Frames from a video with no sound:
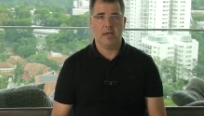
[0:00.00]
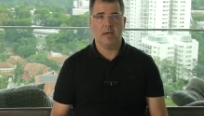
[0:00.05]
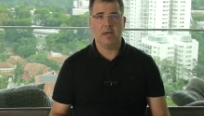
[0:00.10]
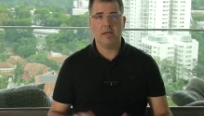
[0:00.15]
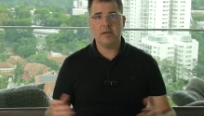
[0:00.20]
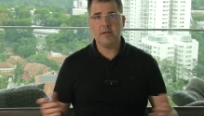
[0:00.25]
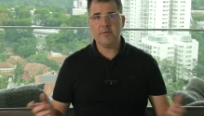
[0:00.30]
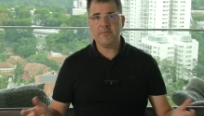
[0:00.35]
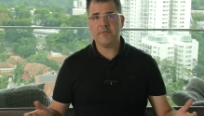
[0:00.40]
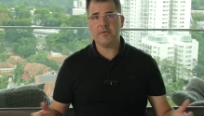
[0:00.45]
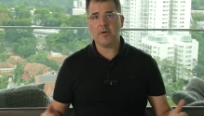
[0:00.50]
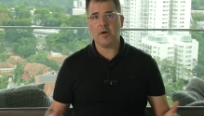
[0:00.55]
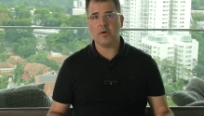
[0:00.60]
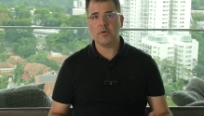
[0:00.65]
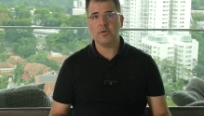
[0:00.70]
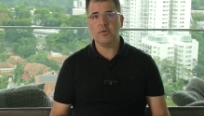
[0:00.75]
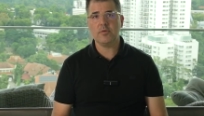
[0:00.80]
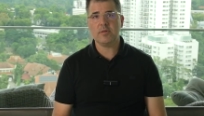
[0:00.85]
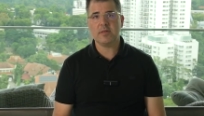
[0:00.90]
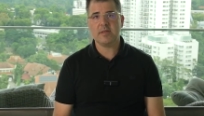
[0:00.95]
And if you are
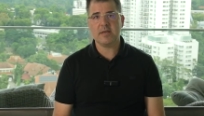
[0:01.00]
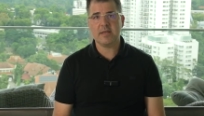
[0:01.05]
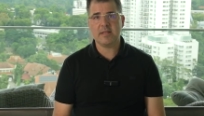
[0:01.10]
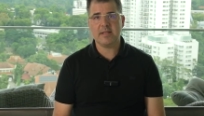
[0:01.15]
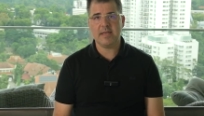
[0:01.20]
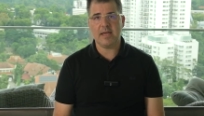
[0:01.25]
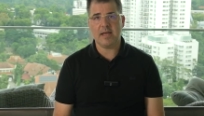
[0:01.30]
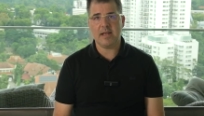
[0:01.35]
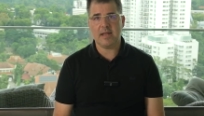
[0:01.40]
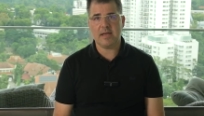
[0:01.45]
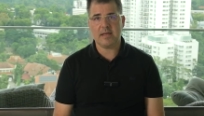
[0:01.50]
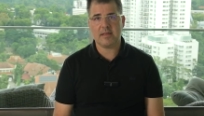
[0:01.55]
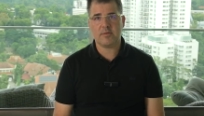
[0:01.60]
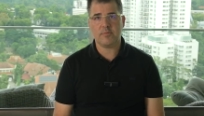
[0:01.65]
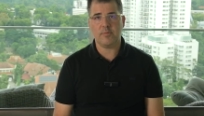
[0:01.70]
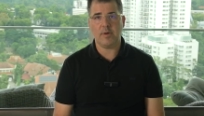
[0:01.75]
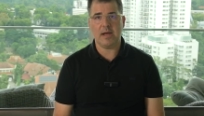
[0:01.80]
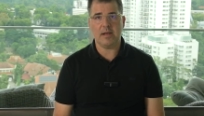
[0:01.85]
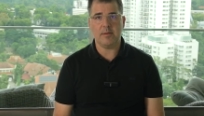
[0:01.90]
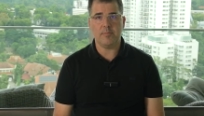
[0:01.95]
using TLS
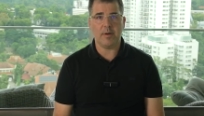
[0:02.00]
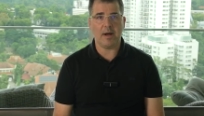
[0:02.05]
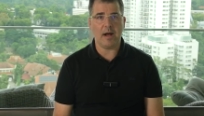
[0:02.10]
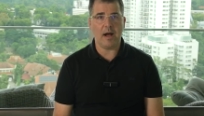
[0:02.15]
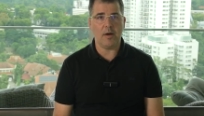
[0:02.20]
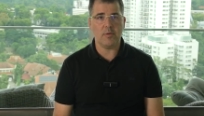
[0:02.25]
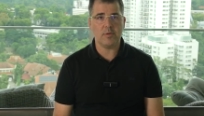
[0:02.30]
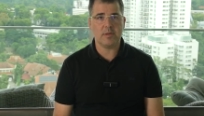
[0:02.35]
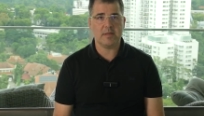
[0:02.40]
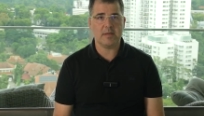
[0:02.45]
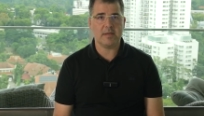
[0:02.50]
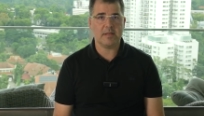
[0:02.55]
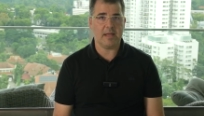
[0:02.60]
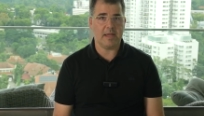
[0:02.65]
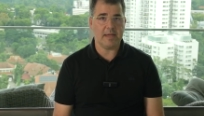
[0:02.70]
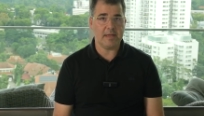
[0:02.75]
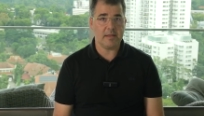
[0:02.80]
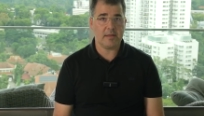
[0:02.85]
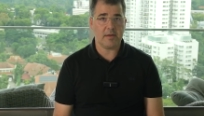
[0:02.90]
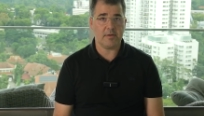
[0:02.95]
while browsing the
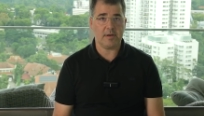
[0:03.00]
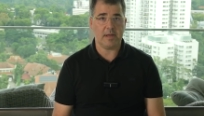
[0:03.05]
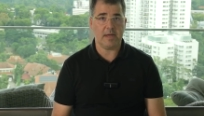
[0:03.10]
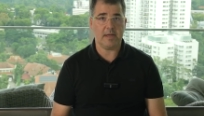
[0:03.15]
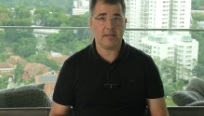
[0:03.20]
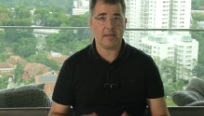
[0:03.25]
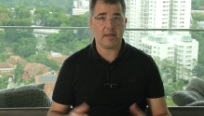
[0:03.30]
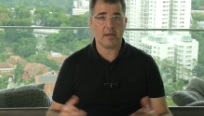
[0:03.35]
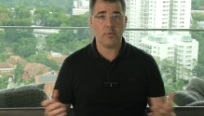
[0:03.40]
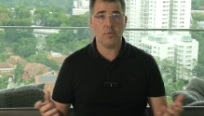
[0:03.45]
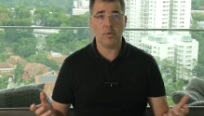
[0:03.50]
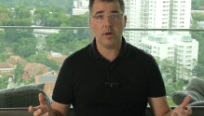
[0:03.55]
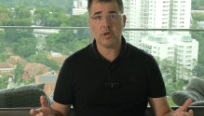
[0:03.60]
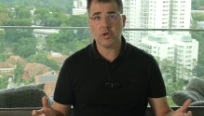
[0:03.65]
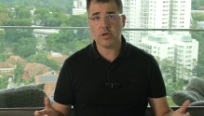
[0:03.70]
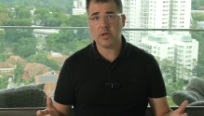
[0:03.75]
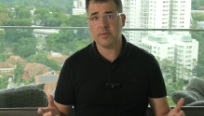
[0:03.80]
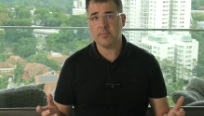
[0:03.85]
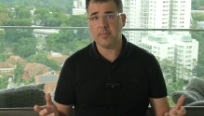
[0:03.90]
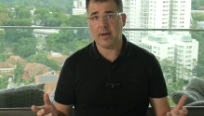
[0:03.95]
internet, a
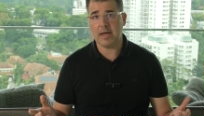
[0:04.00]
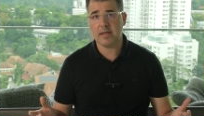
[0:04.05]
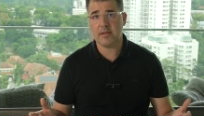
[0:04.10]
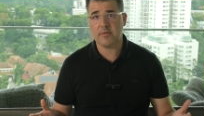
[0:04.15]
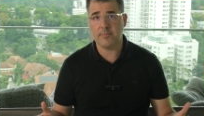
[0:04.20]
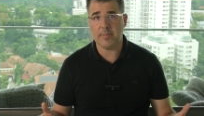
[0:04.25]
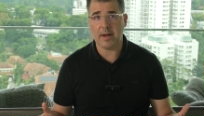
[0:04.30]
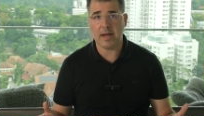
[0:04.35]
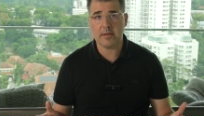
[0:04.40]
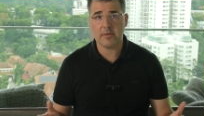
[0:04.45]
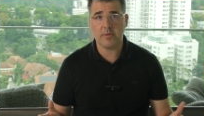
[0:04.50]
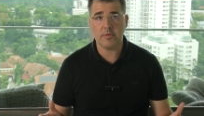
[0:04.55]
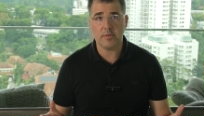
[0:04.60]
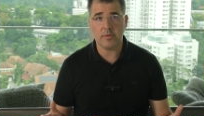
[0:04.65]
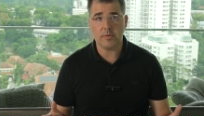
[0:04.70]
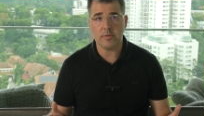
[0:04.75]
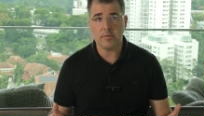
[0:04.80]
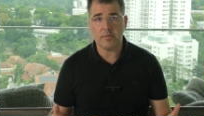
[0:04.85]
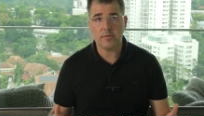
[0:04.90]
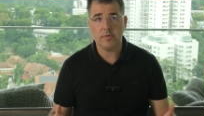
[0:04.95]
question might bother
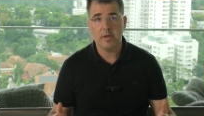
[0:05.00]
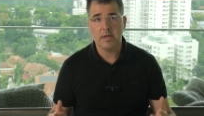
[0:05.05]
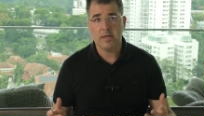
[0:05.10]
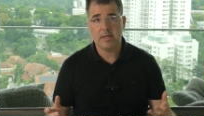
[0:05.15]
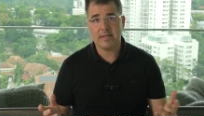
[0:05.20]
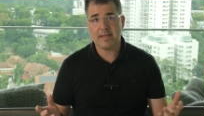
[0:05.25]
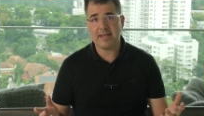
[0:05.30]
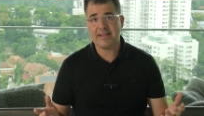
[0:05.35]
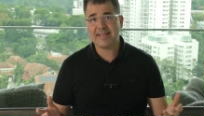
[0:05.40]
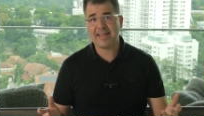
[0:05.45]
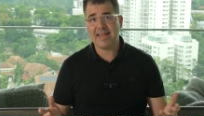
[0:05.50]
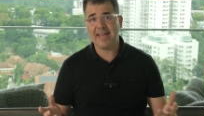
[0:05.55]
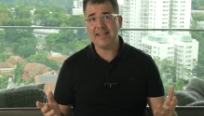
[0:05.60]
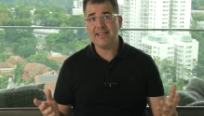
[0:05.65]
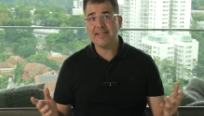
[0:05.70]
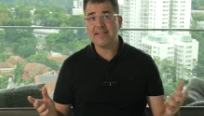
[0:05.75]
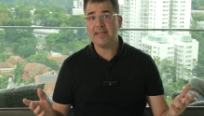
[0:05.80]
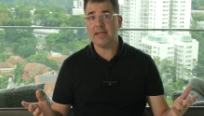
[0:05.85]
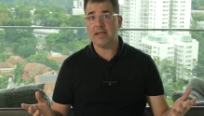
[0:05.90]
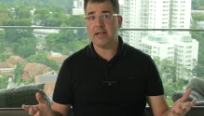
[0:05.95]
you that
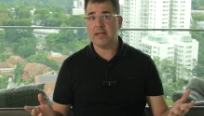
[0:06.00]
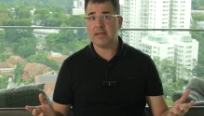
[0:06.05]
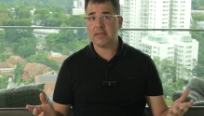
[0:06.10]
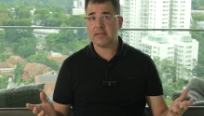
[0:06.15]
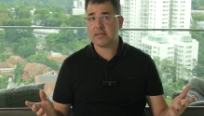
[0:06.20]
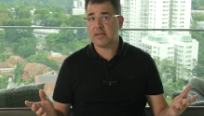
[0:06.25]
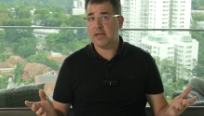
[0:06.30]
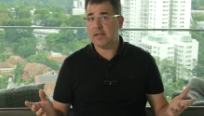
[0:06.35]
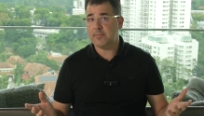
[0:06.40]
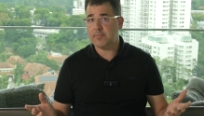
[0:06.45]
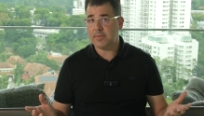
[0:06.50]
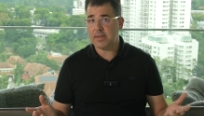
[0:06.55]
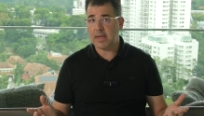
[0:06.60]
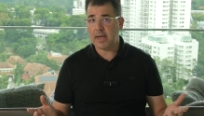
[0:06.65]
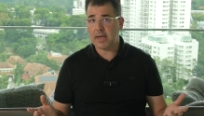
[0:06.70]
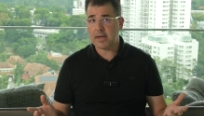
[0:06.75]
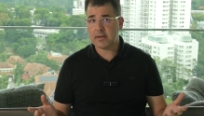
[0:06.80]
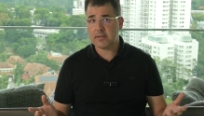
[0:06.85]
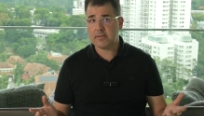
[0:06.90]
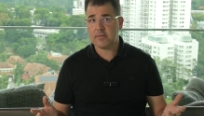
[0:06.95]
can TLS can be
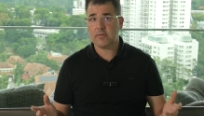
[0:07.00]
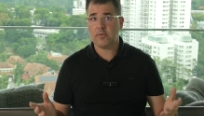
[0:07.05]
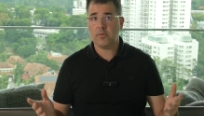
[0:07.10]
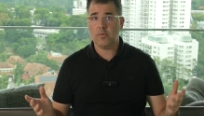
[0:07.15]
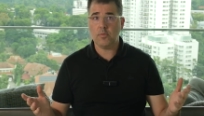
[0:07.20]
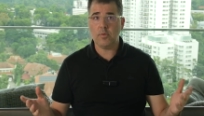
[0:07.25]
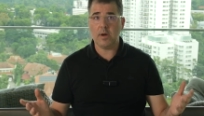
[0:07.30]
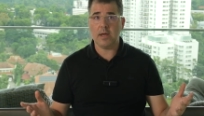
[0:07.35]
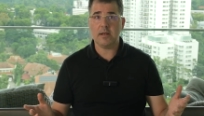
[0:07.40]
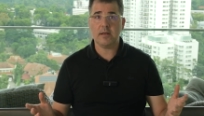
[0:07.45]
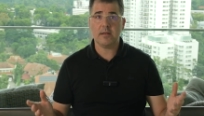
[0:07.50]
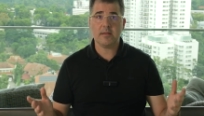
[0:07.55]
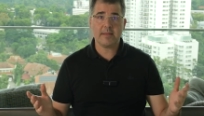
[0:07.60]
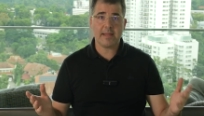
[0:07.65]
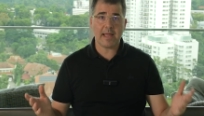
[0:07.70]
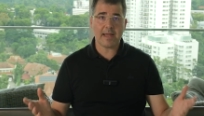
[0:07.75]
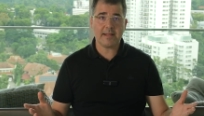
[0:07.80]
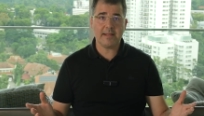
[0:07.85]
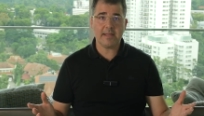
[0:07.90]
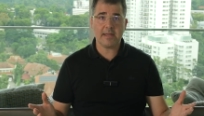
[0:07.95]
hacked? Well,
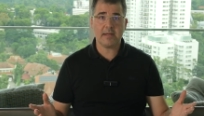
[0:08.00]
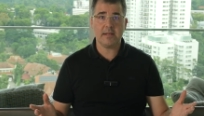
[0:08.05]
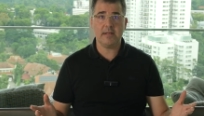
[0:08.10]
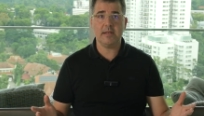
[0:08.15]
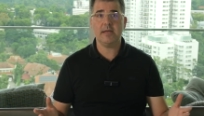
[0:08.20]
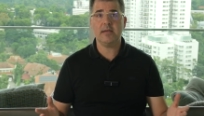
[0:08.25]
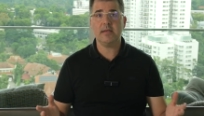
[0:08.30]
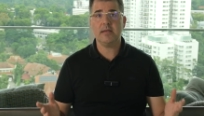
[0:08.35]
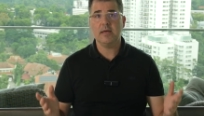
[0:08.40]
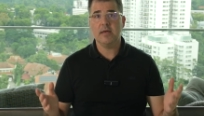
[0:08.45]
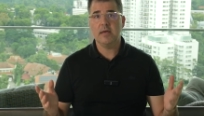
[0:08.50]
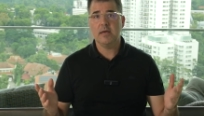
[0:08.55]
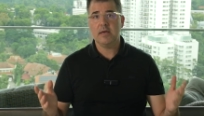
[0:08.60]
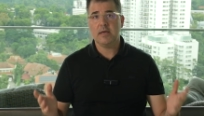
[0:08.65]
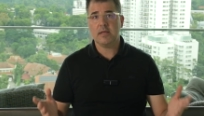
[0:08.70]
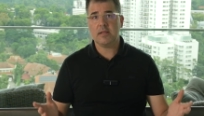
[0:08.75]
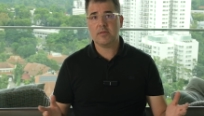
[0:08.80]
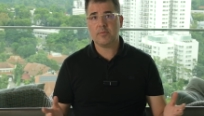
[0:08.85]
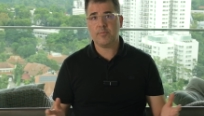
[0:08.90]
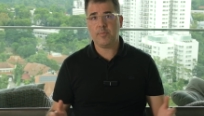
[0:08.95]
technically
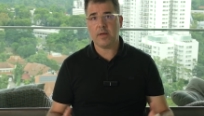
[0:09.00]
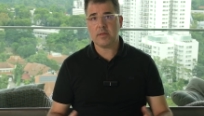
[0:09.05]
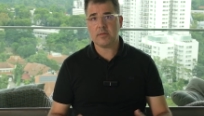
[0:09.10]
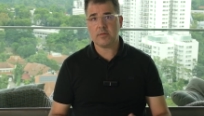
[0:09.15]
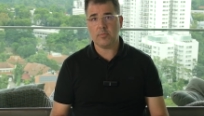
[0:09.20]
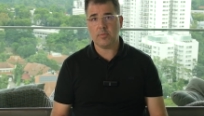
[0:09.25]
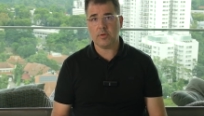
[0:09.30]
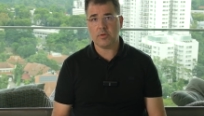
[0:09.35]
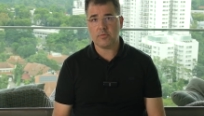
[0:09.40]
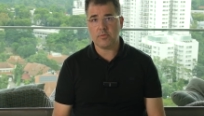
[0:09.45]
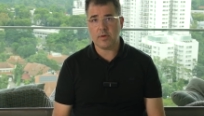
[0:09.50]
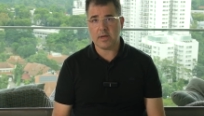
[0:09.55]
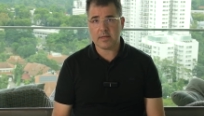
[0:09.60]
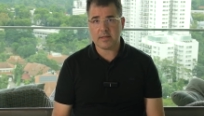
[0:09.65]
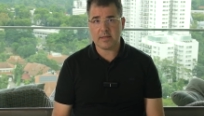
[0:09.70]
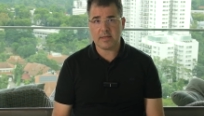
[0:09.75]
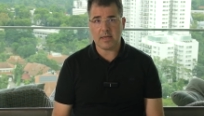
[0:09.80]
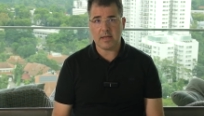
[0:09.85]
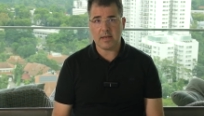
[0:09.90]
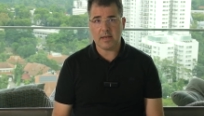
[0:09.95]
it's possible to hack
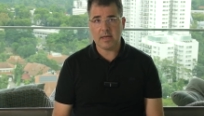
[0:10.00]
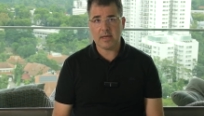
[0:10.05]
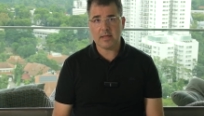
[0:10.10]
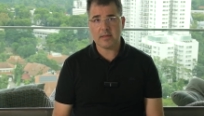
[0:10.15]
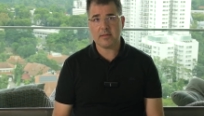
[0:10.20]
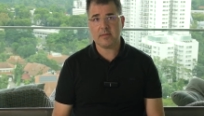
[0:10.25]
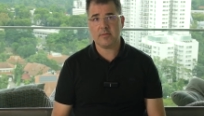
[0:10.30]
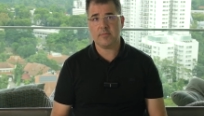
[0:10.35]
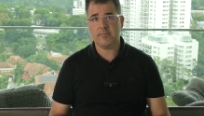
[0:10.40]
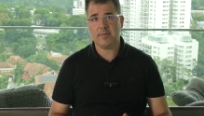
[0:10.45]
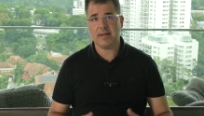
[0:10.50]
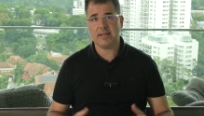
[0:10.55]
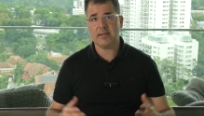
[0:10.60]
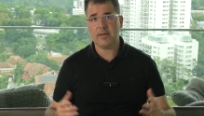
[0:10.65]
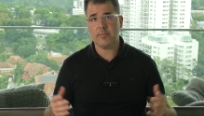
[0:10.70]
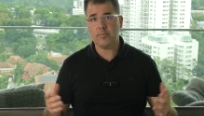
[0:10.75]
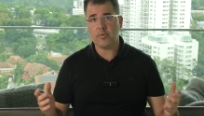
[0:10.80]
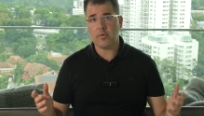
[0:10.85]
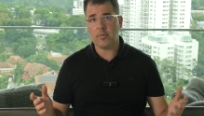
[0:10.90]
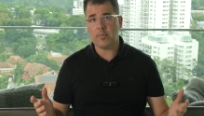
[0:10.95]
TLS, but
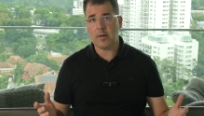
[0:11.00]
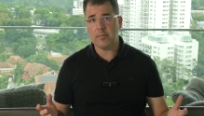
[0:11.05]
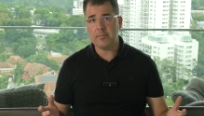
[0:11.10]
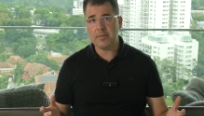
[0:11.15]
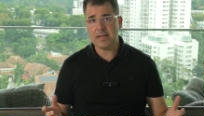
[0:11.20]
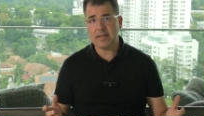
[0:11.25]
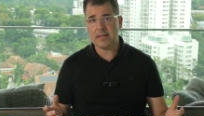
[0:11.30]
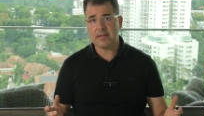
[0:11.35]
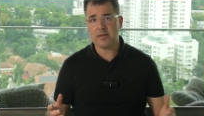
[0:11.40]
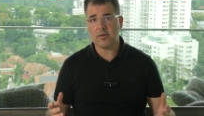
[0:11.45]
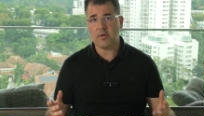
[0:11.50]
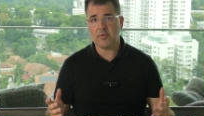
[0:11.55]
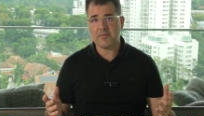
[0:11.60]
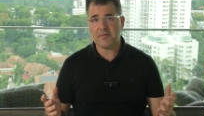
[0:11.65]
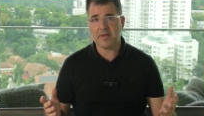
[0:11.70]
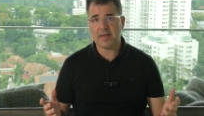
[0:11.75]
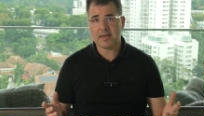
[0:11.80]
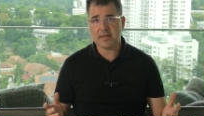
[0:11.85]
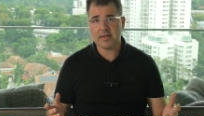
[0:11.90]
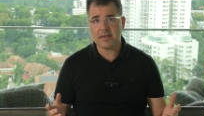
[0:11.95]
the probability of
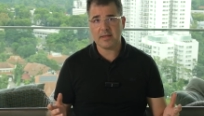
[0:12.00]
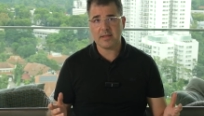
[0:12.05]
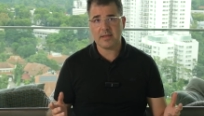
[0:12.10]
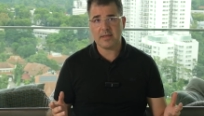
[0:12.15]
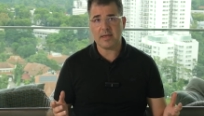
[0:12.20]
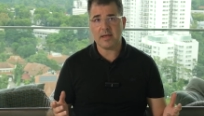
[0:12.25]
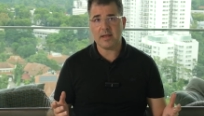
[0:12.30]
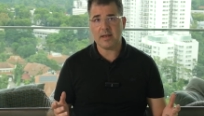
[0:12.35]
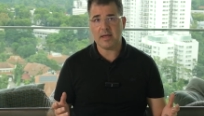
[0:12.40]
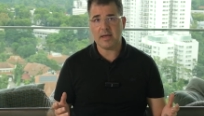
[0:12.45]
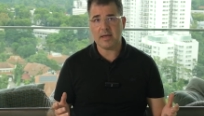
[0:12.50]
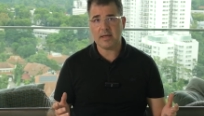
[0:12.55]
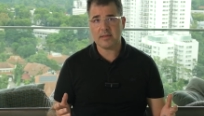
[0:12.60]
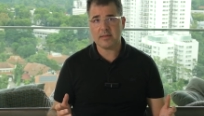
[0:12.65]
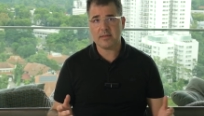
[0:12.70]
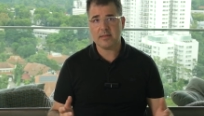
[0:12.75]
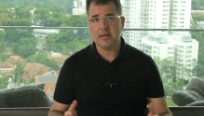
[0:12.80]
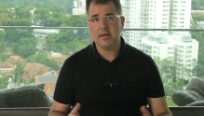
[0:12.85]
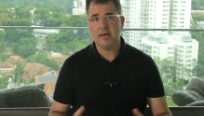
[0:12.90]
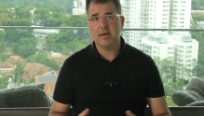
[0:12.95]
hacking
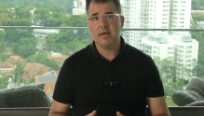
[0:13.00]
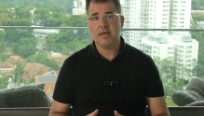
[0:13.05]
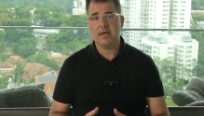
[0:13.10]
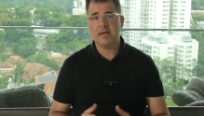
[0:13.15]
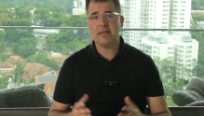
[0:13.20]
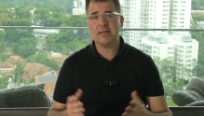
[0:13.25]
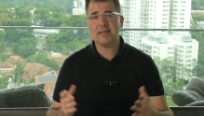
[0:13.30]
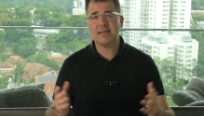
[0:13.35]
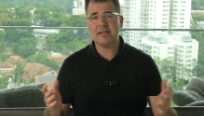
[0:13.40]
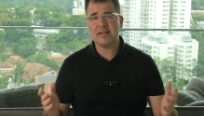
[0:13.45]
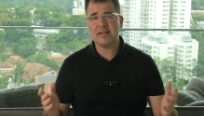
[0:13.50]
TLS is